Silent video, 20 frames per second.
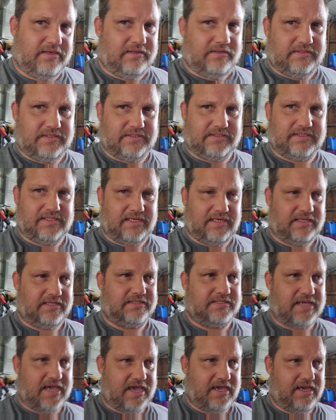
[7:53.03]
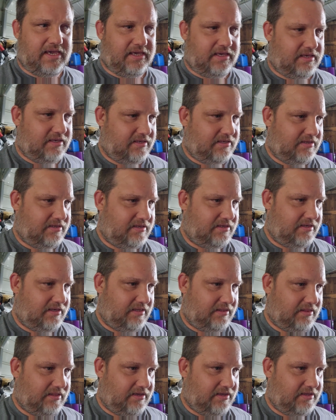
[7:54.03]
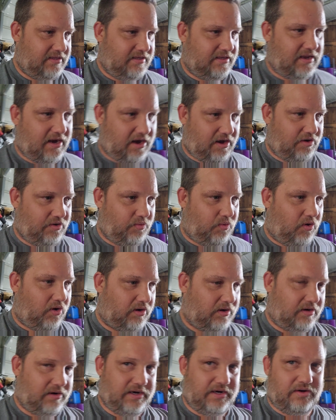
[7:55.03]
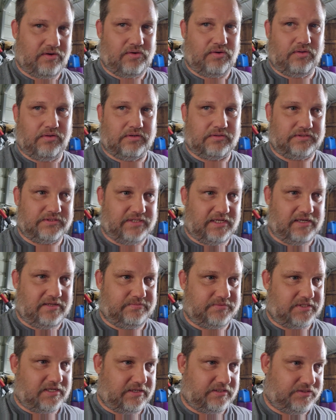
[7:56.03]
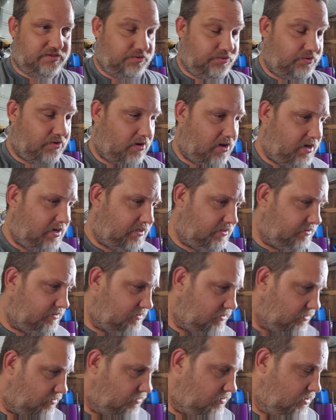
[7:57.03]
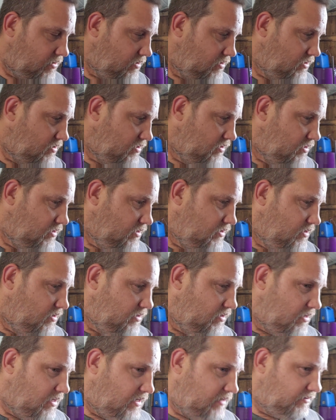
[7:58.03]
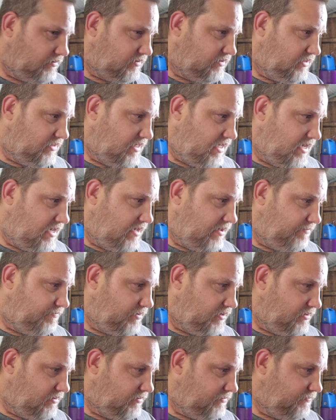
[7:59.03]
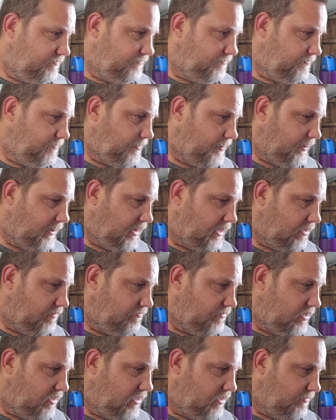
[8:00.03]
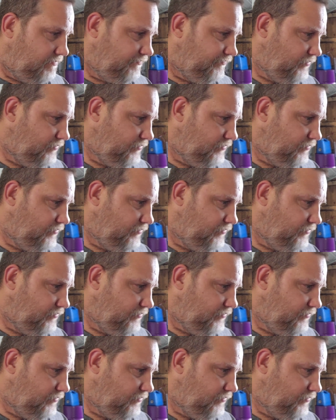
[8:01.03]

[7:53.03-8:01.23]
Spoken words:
just the intake and the air-to-water intercooler setup's like $2,000, so I don't see that happening. But